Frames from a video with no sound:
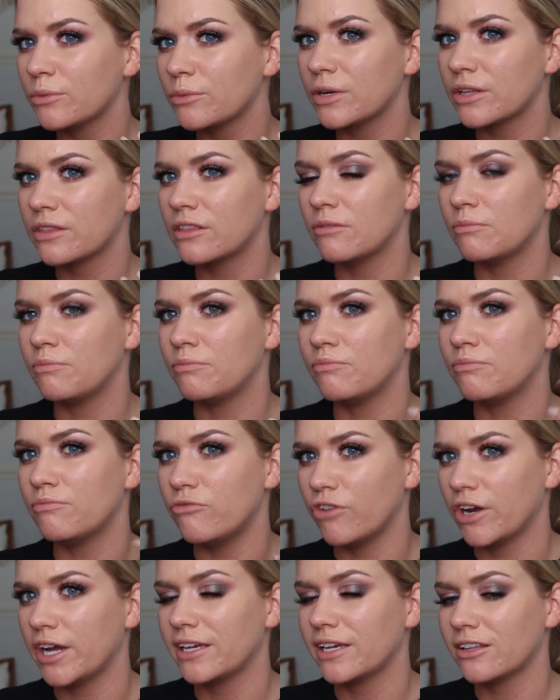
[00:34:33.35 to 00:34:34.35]
with the
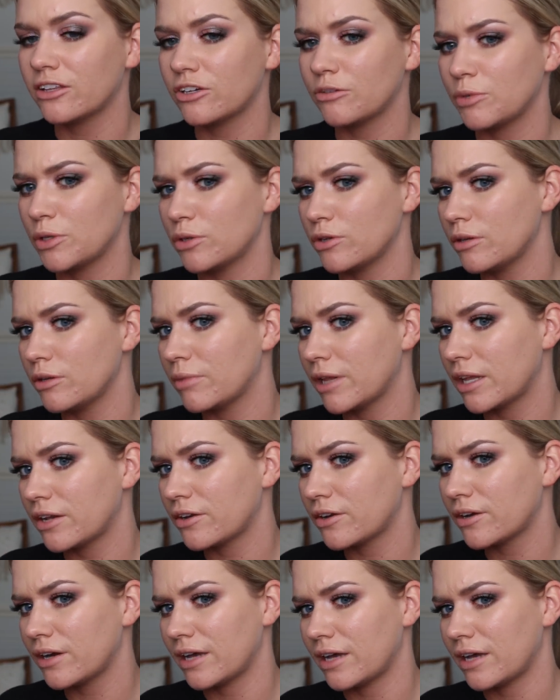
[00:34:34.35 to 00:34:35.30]
regular beauty blender.